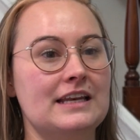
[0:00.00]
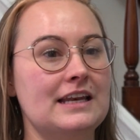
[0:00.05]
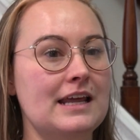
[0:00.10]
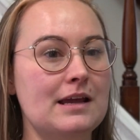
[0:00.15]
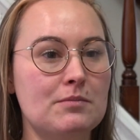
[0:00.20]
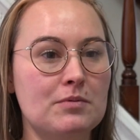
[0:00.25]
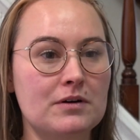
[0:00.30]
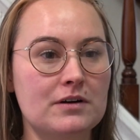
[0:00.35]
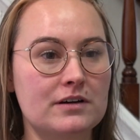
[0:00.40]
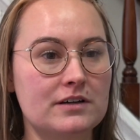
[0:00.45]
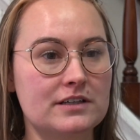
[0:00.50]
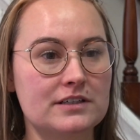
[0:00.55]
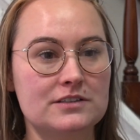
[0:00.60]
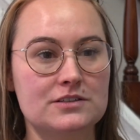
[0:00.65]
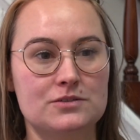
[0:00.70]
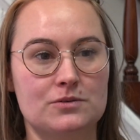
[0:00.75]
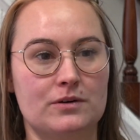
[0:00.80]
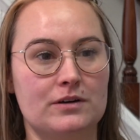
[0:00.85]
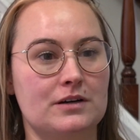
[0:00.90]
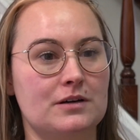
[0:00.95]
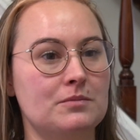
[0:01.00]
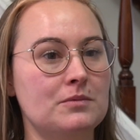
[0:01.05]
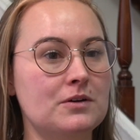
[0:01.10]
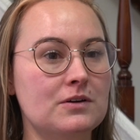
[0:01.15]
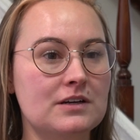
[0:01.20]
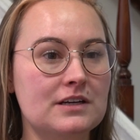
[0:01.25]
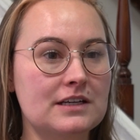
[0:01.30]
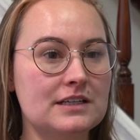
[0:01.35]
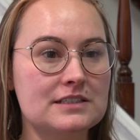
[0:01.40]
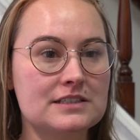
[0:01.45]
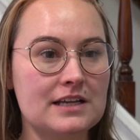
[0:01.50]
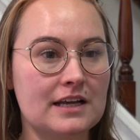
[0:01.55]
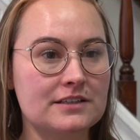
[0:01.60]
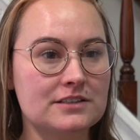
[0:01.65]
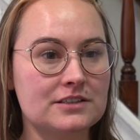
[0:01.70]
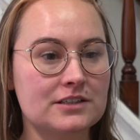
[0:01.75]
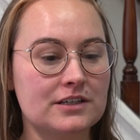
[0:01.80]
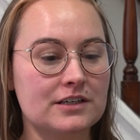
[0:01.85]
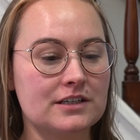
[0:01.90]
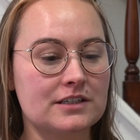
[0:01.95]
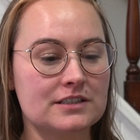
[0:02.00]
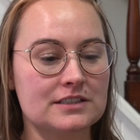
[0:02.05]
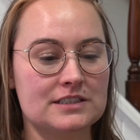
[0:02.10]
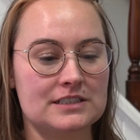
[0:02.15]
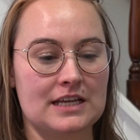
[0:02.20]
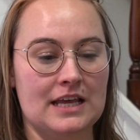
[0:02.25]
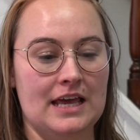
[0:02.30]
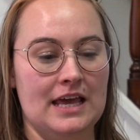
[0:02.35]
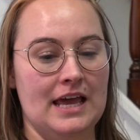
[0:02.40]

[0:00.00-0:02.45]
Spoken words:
neighborhoods or community centers,